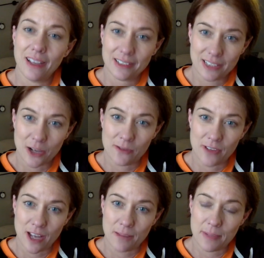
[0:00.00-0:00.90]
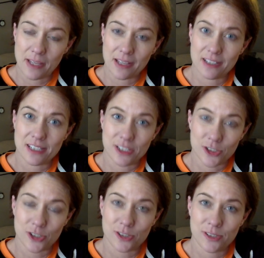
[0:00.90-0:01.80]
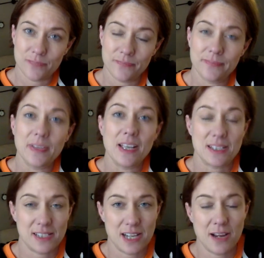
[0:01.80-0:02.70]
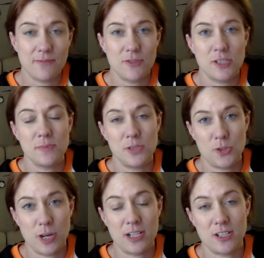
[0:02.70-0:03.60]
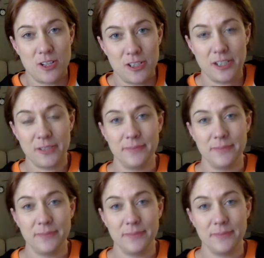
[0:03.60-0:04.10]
Hello, VIP Kid teachers. It's time for some straight talk.